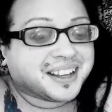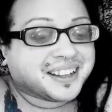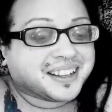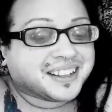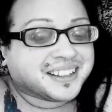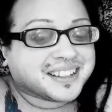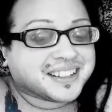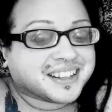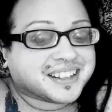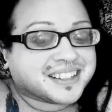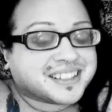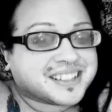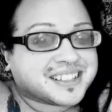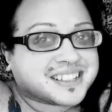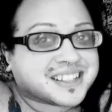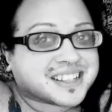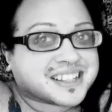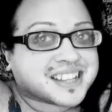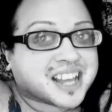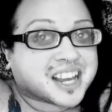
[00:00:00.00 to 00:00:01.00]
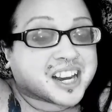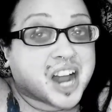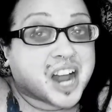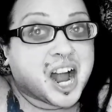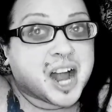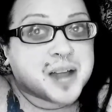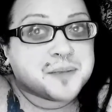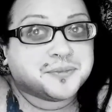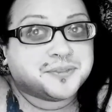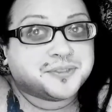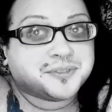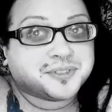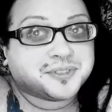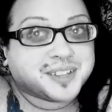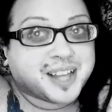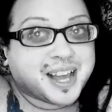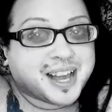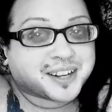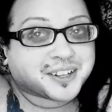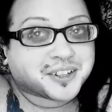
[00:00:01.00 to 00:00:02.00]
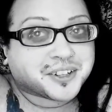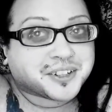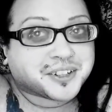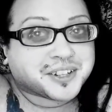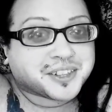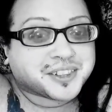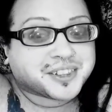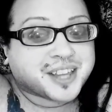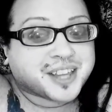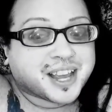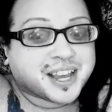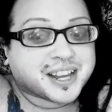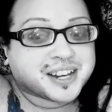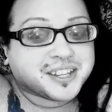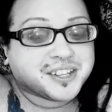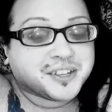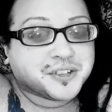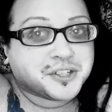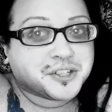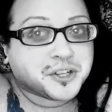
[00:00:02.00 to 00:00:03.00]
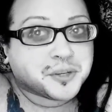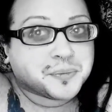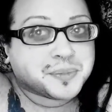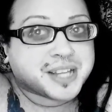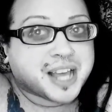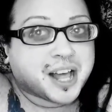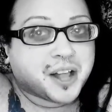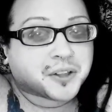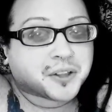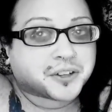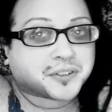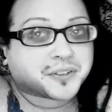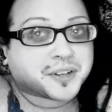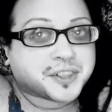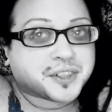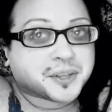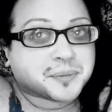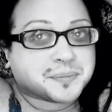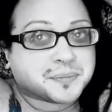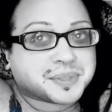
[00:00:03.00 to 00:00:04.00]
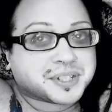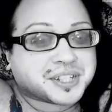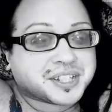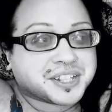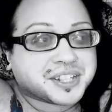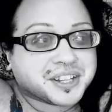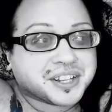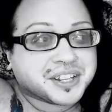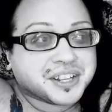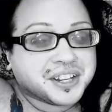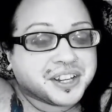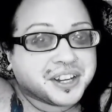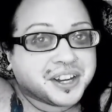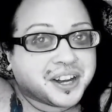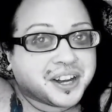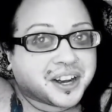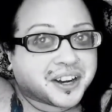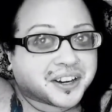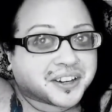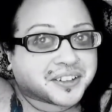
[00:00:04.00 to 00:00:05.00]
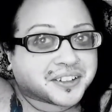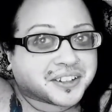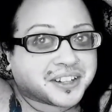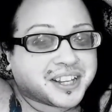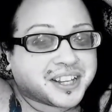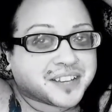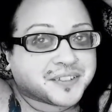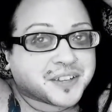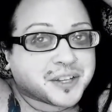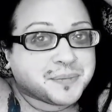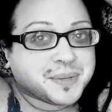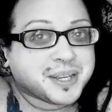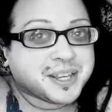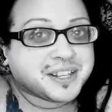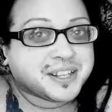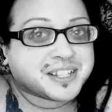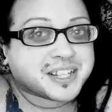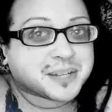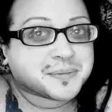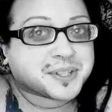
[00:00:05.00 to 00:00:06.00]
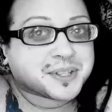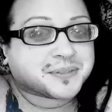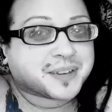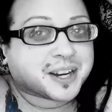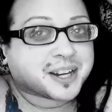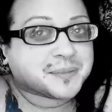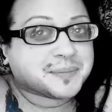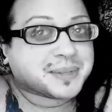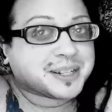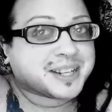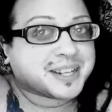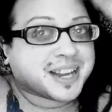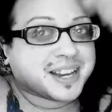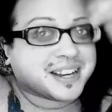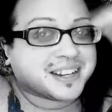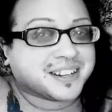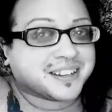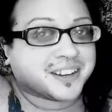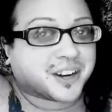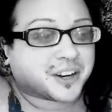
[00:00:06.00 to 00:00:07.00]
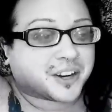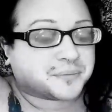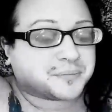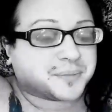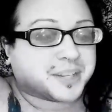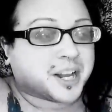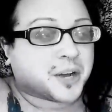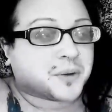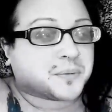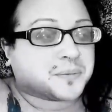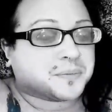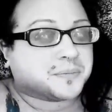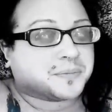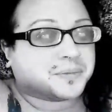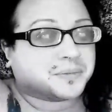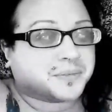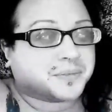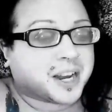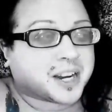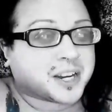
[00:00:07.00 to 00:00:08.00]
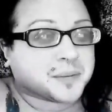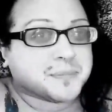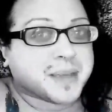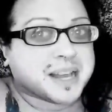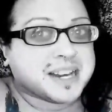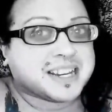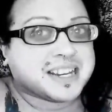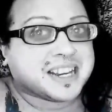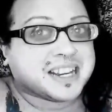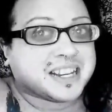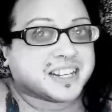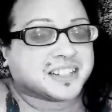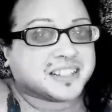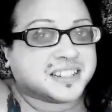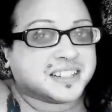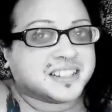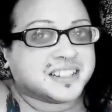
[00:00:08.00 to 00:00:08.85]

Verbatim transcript: it, it's just like I'm flattered that YouTube's algorithms are giving me some of the recommendation, or you know, recommending